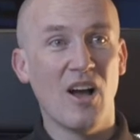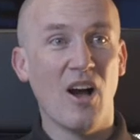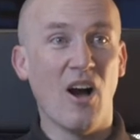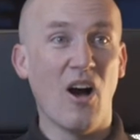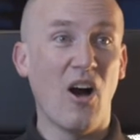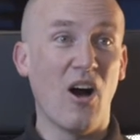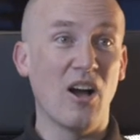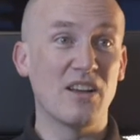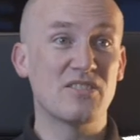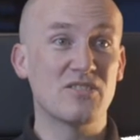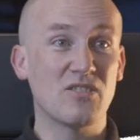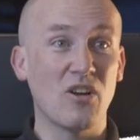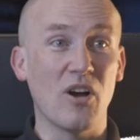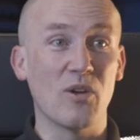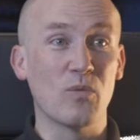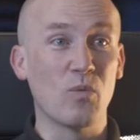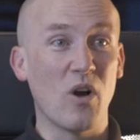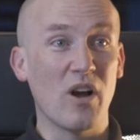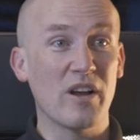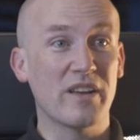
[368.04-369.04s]
I
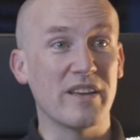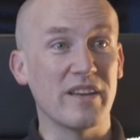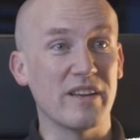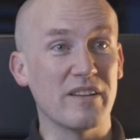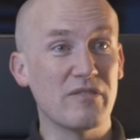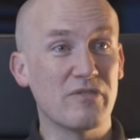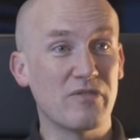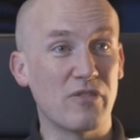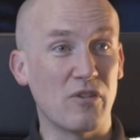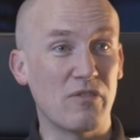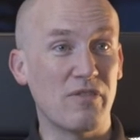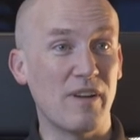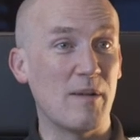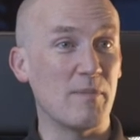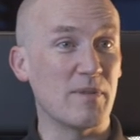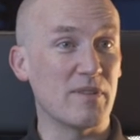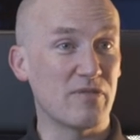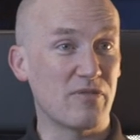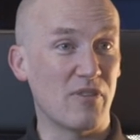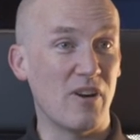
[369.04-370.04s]
started working for a
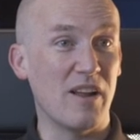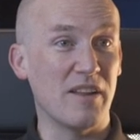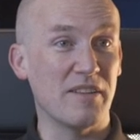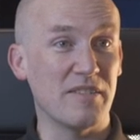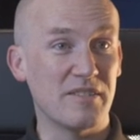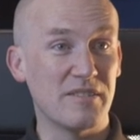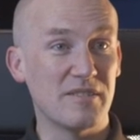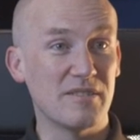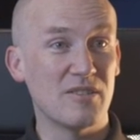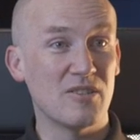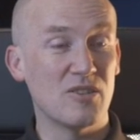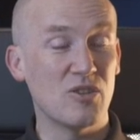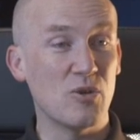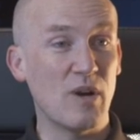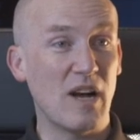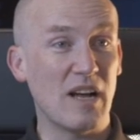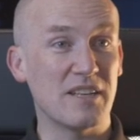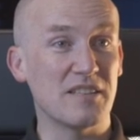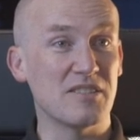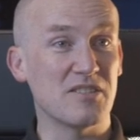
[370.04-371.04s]
family friend who
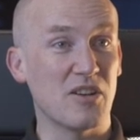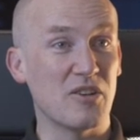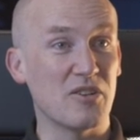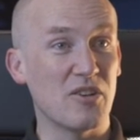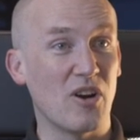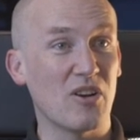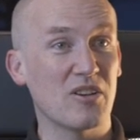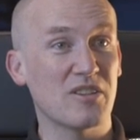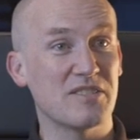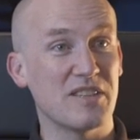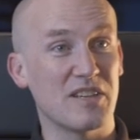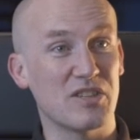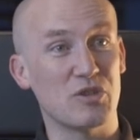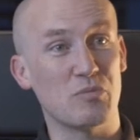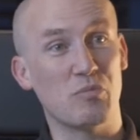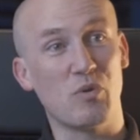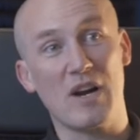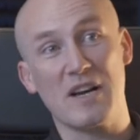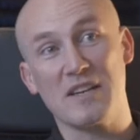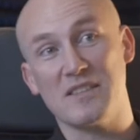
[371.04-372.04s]
had his own architecture
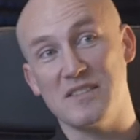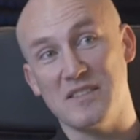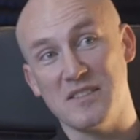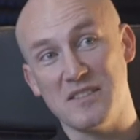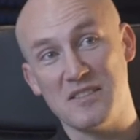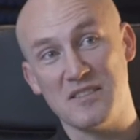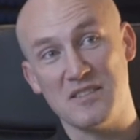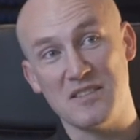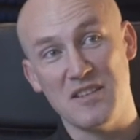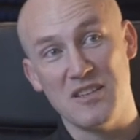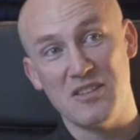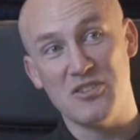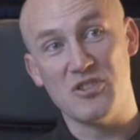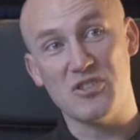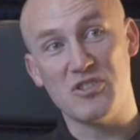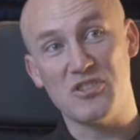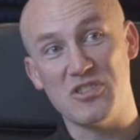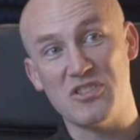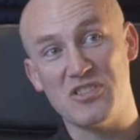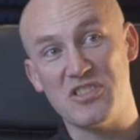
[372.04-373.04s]
practice
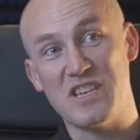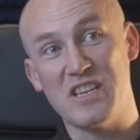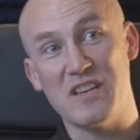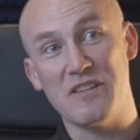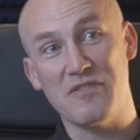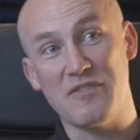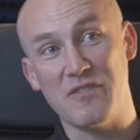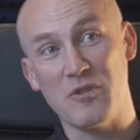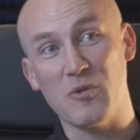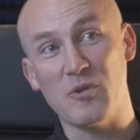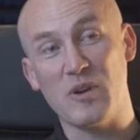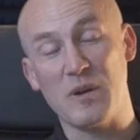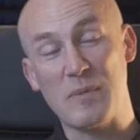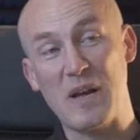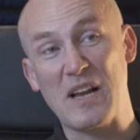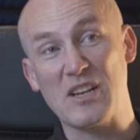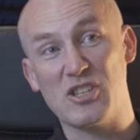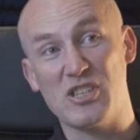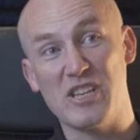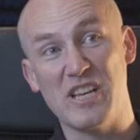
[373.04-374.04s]
just to see if it would
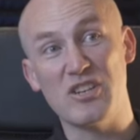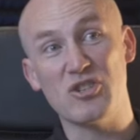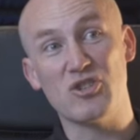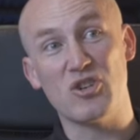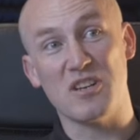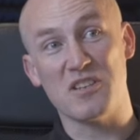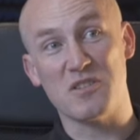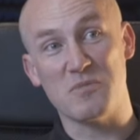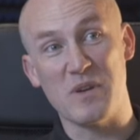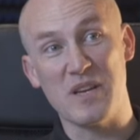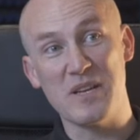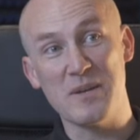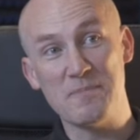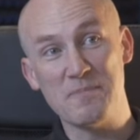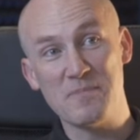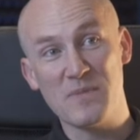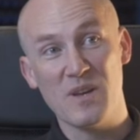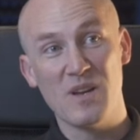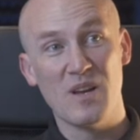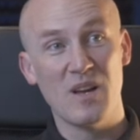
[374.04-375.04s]
actually interest me.
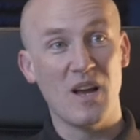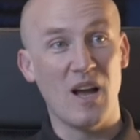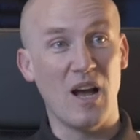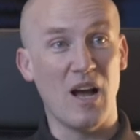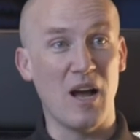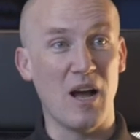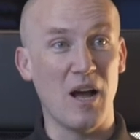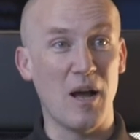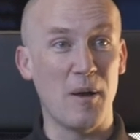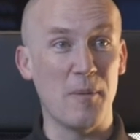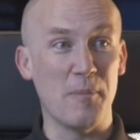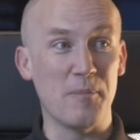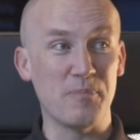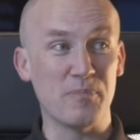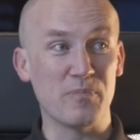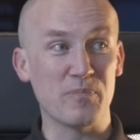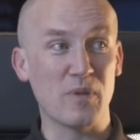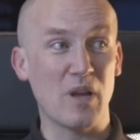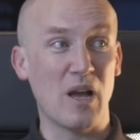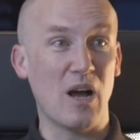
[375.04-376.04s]

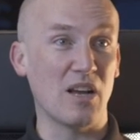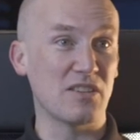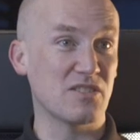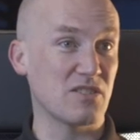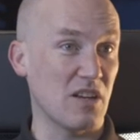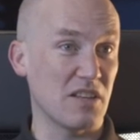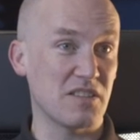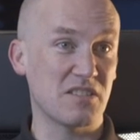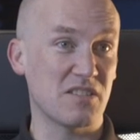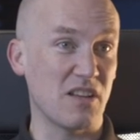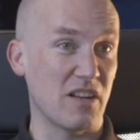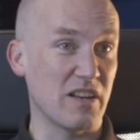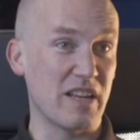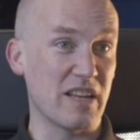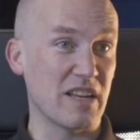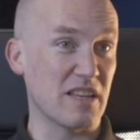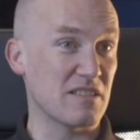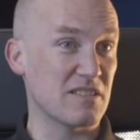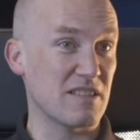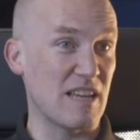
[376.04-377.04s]
I started
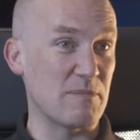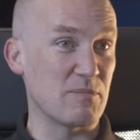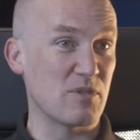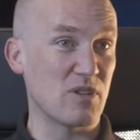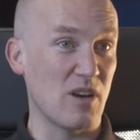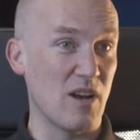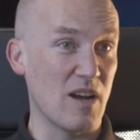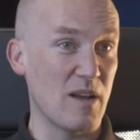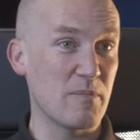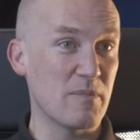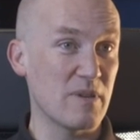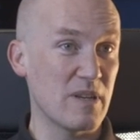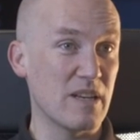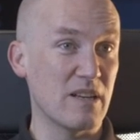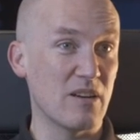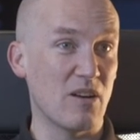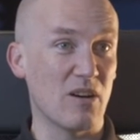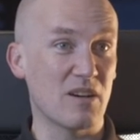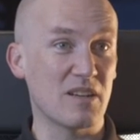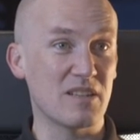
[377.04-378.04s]
studying at the same time
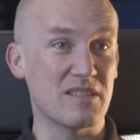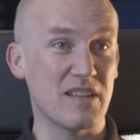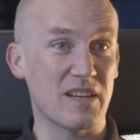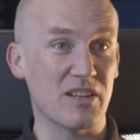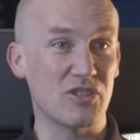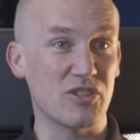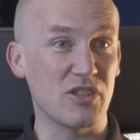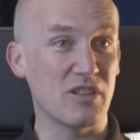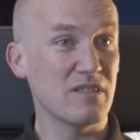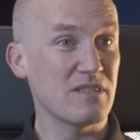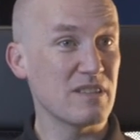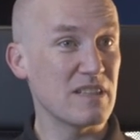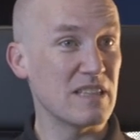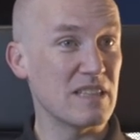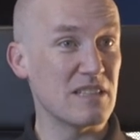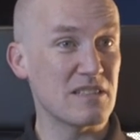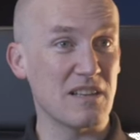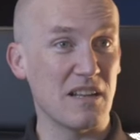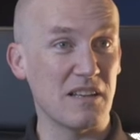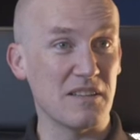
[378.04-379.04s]
in architecture in
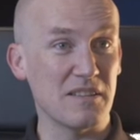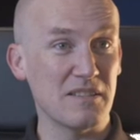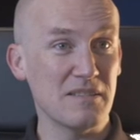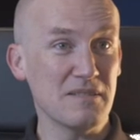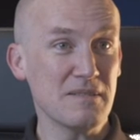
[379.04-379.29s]
East London,